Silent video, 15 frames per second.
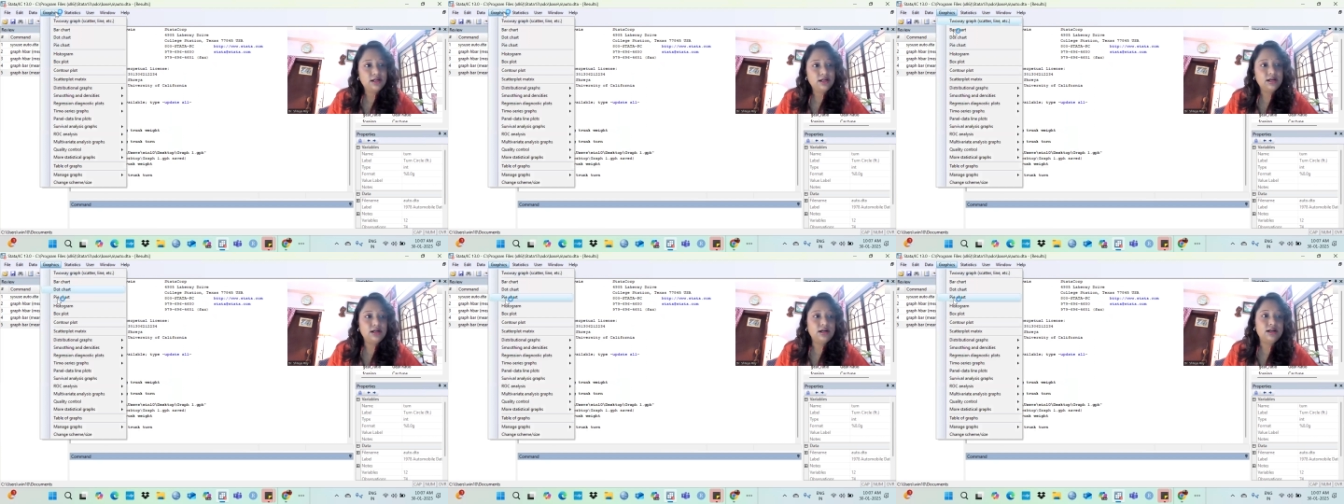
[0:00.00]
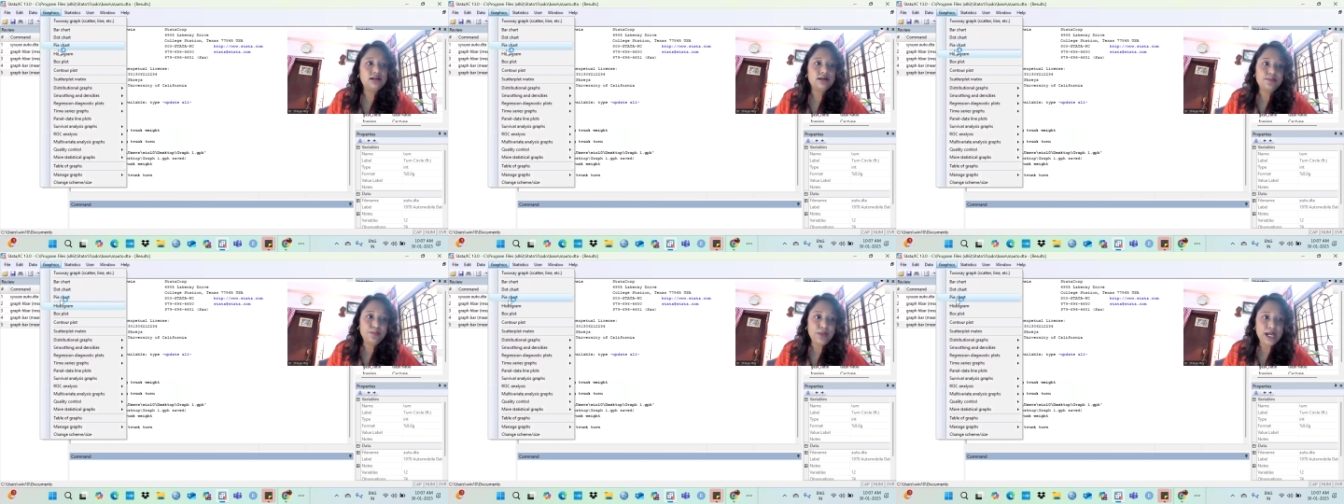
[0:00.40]

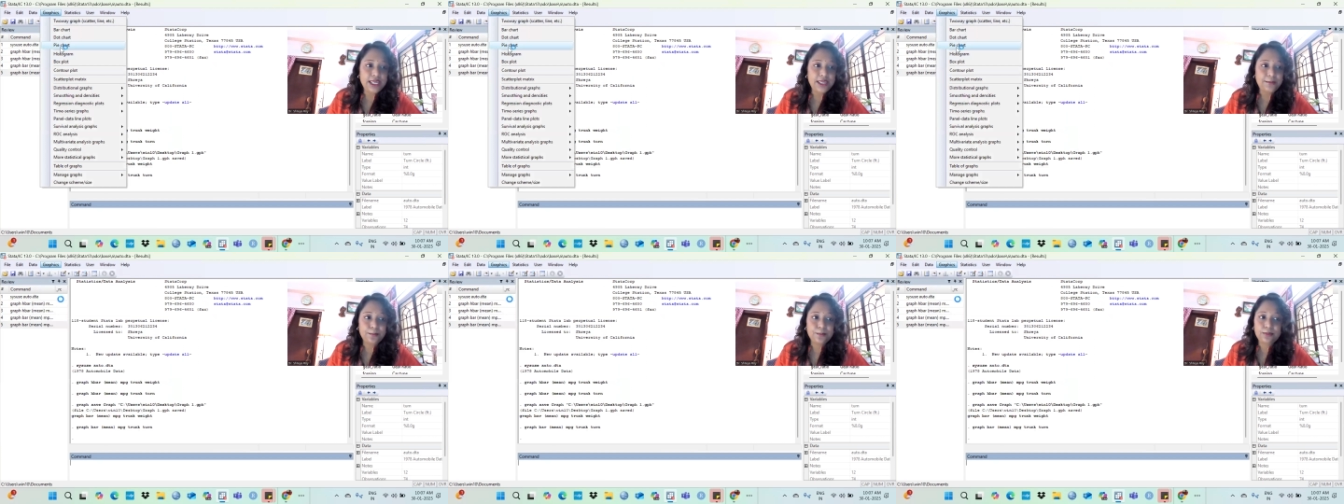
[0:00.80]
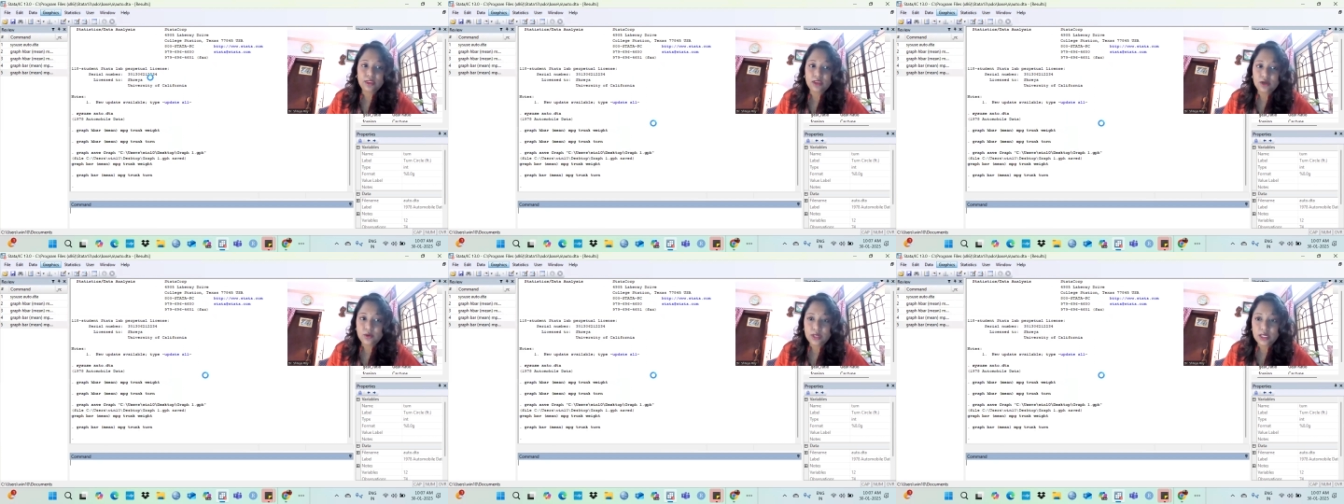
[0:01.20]
pi.
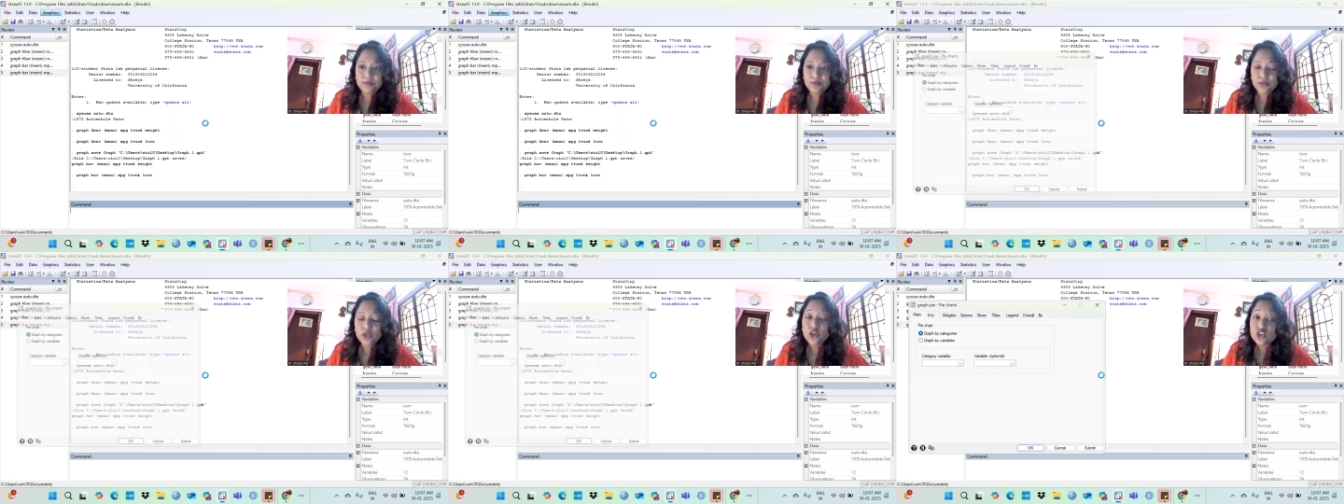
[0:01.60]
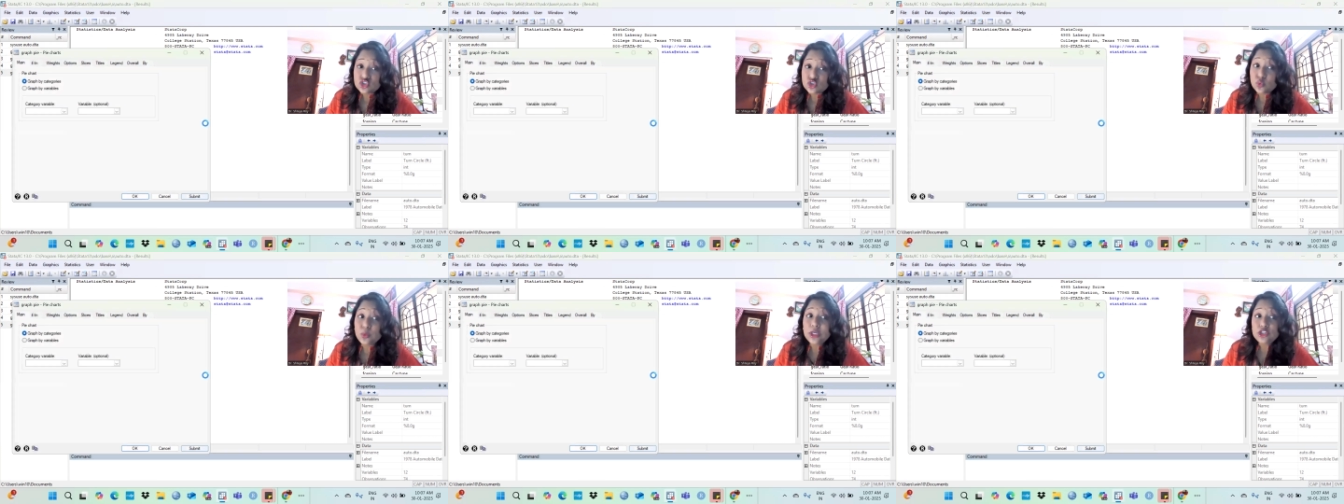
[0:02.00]
Okay,
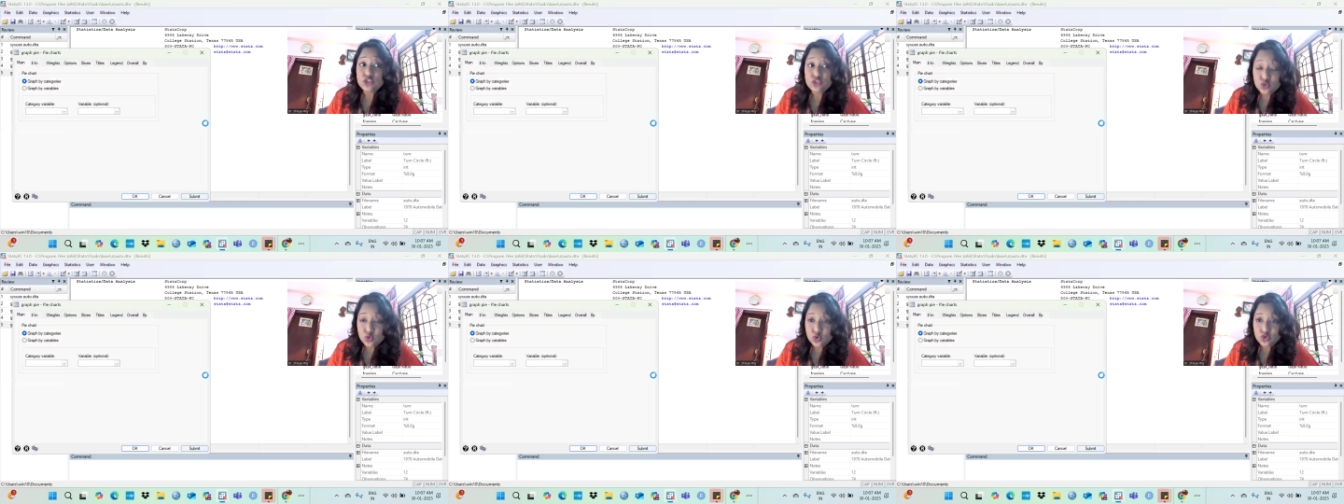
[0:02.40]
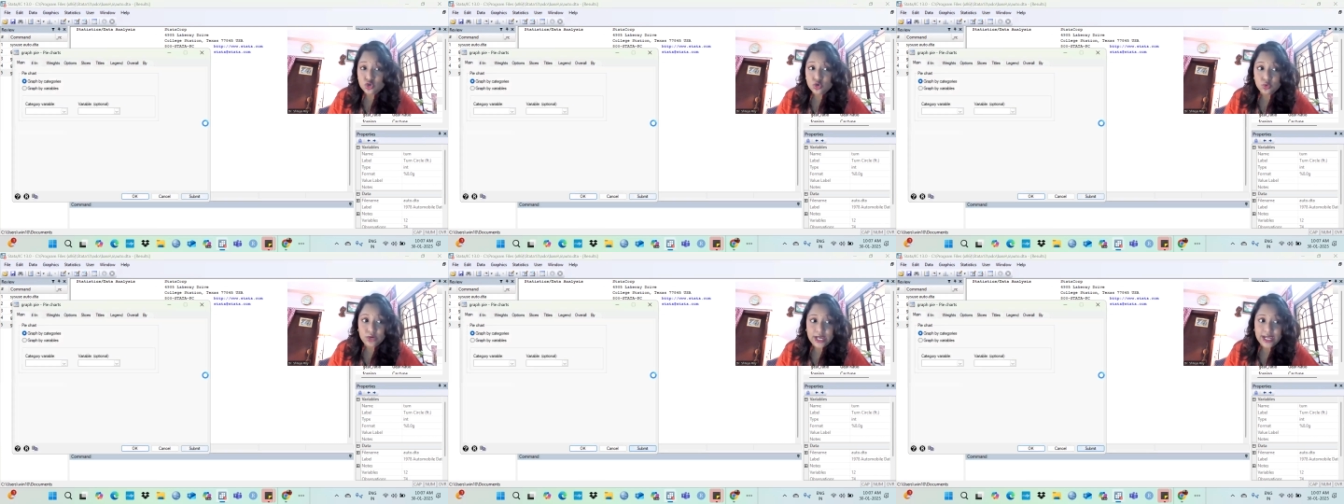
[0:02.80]
so we do
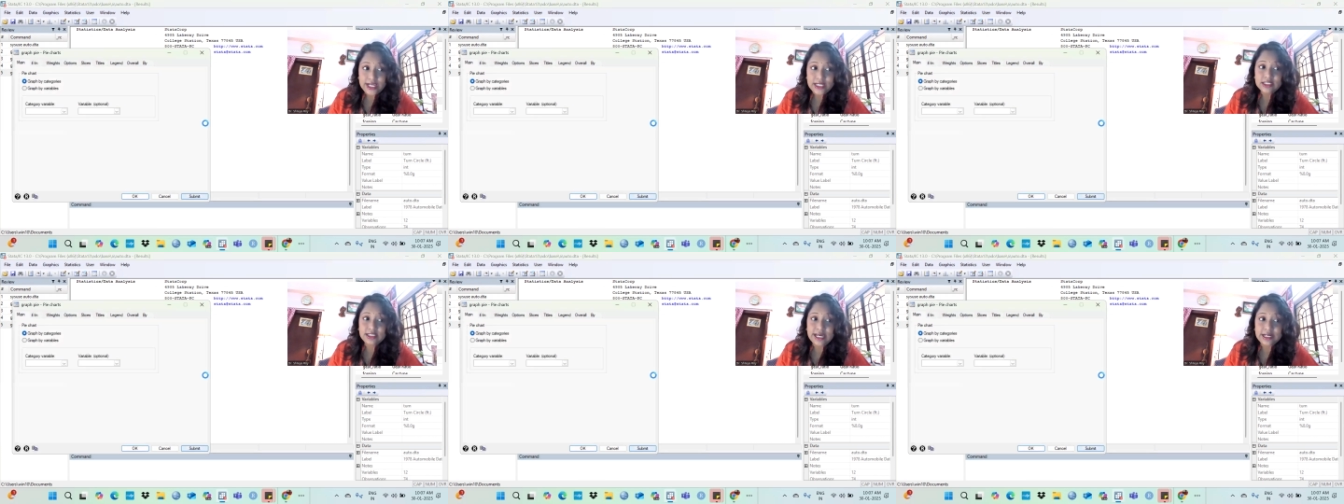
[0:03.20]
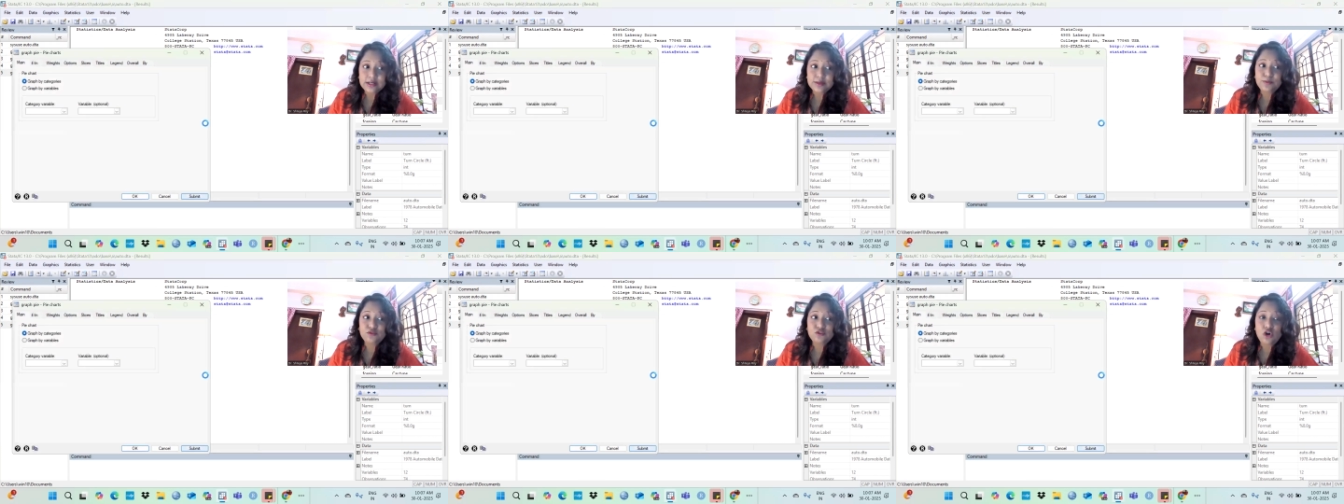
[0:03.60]
know, right, that
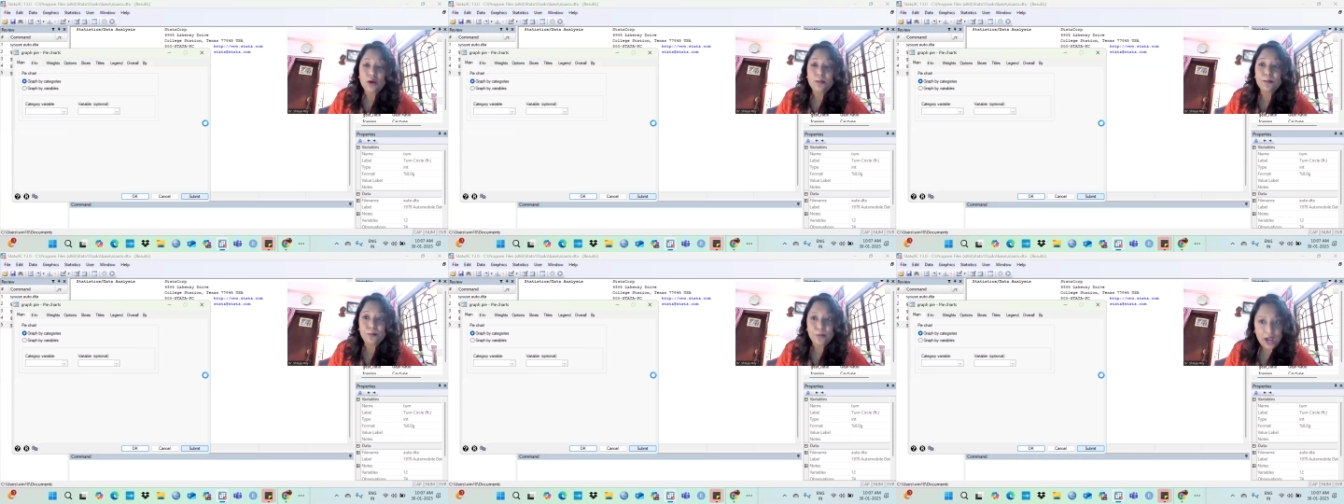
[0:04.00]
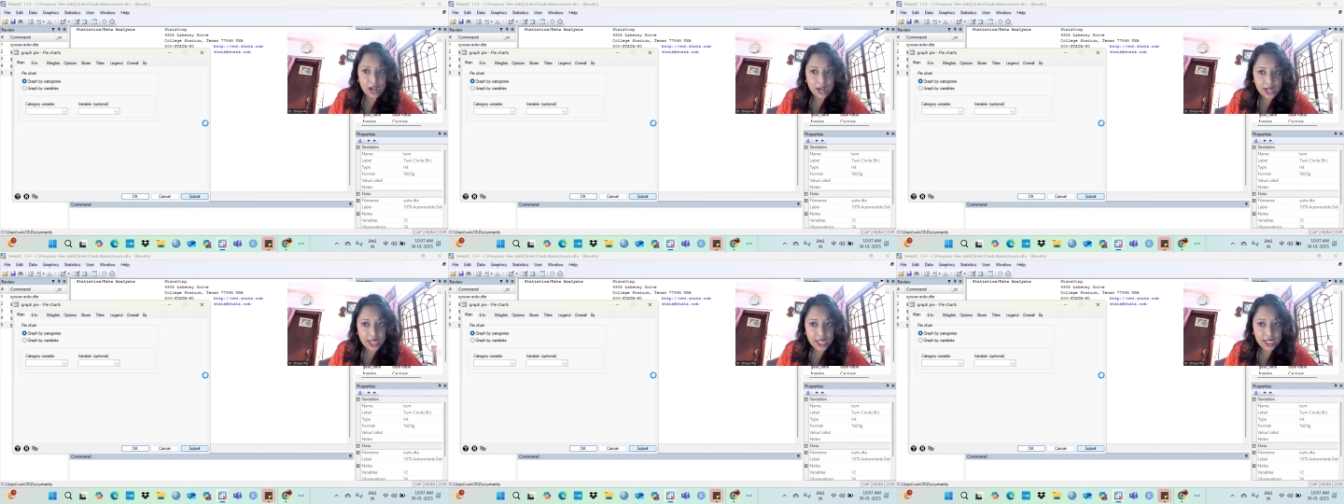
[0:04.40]
for
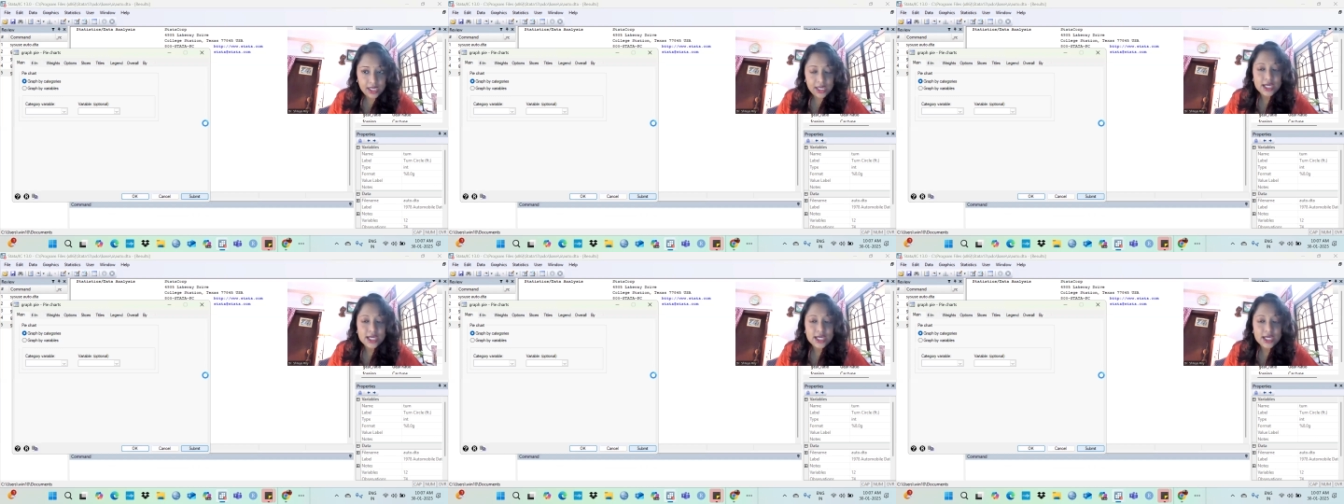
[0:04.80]
pi,